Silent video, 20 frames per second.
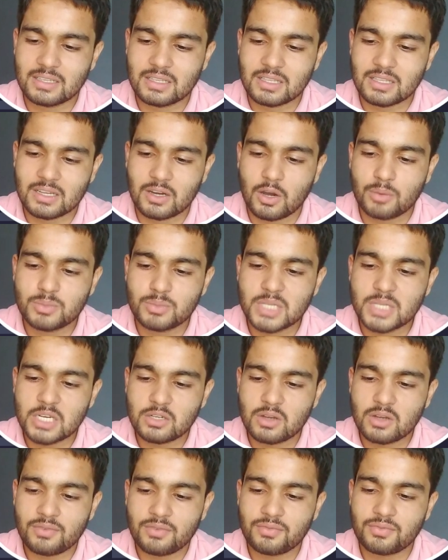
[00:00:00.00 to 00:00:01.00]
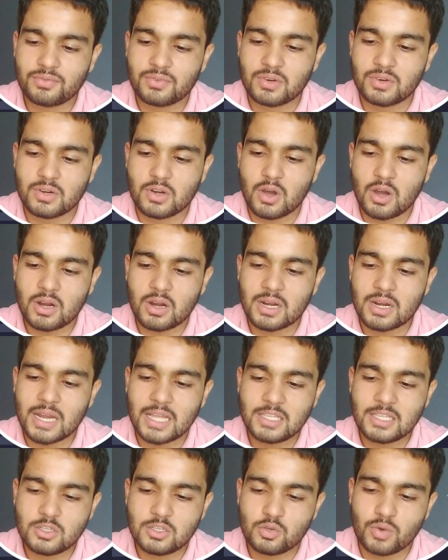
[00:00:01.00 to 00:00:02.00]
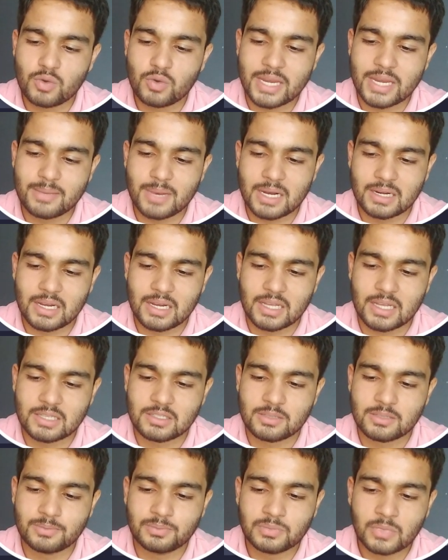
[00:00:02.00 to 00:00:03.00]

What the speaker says: object of dog class to animal class.